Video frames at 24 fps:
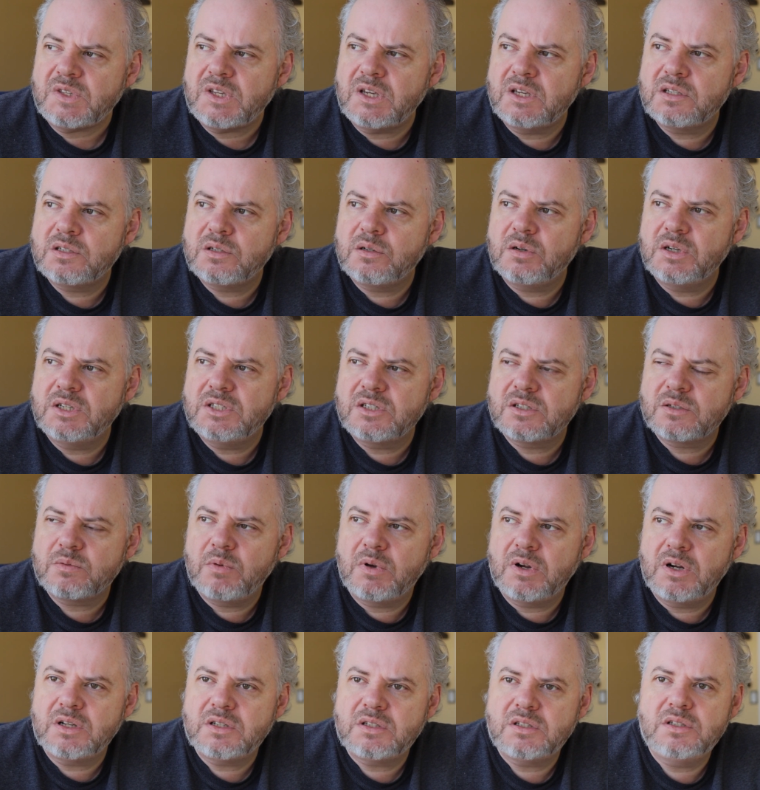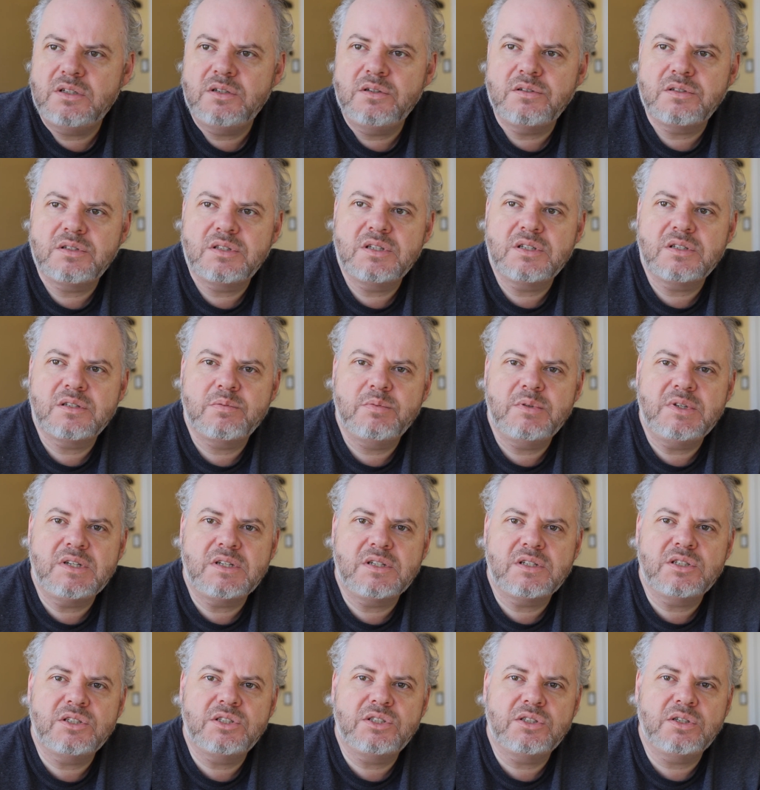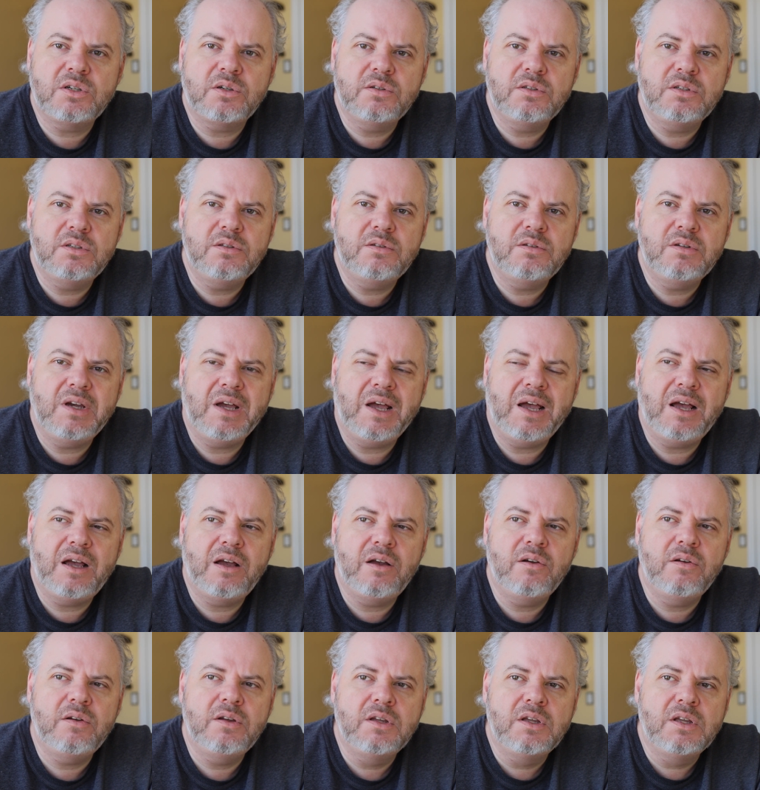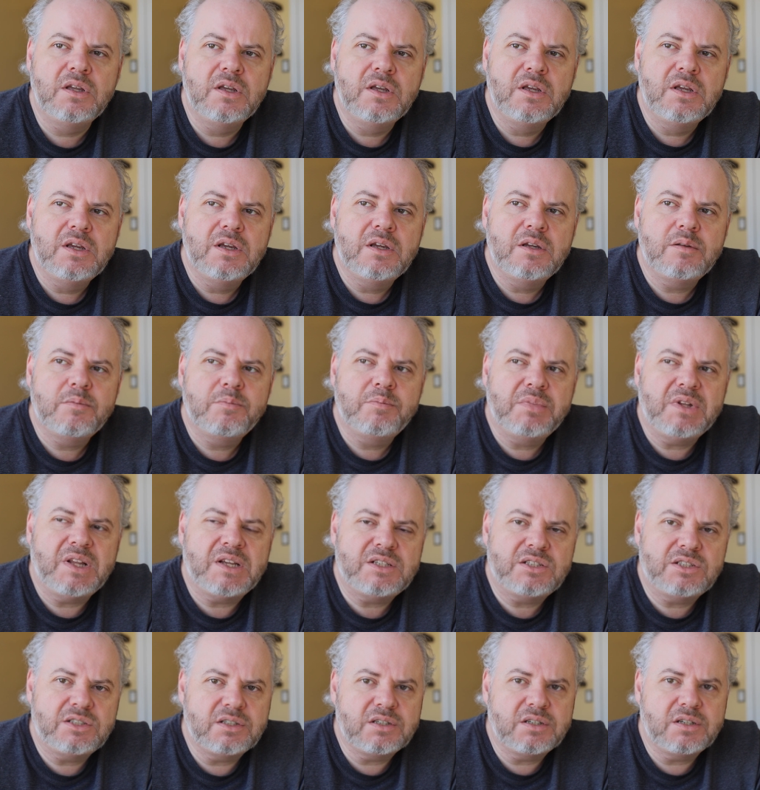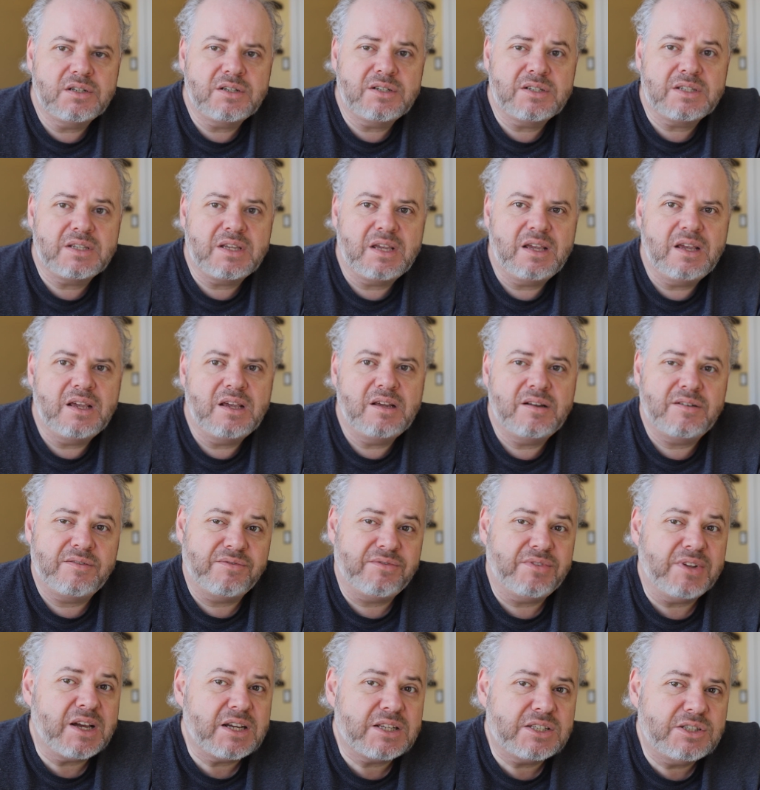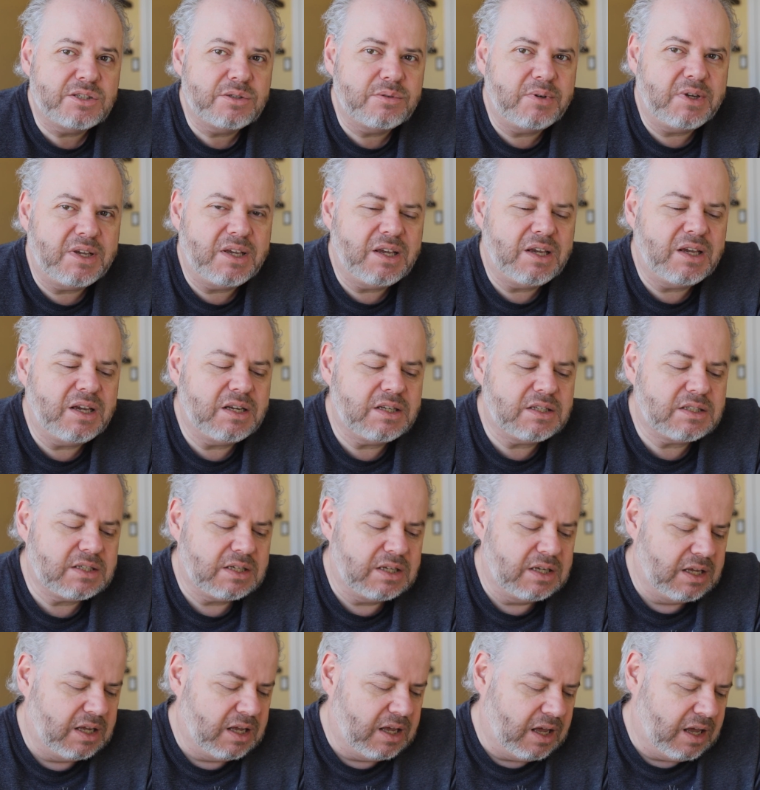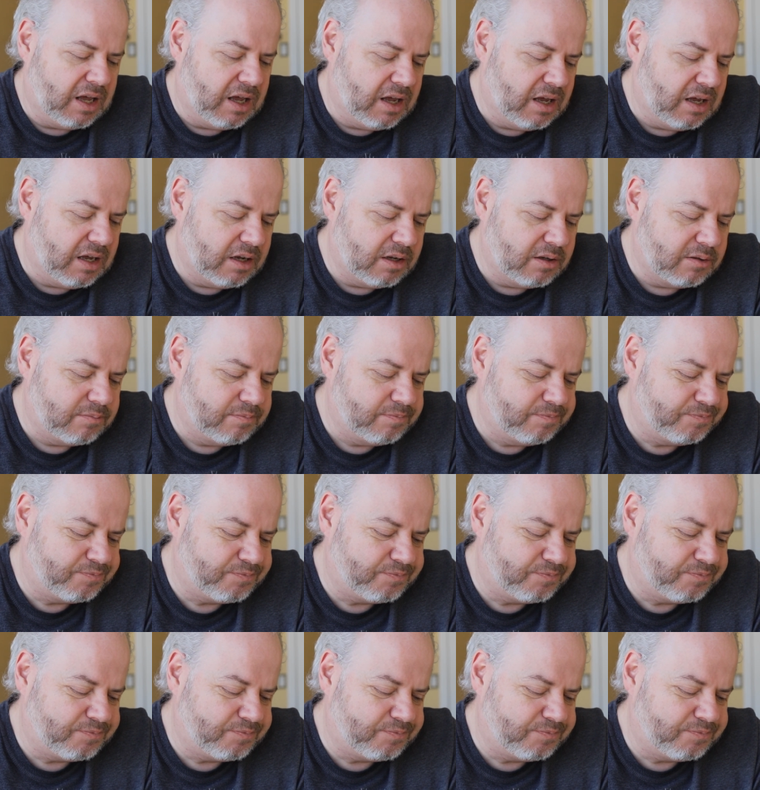So I just wanted to use this week to show you how blood sugars can fluctuate, how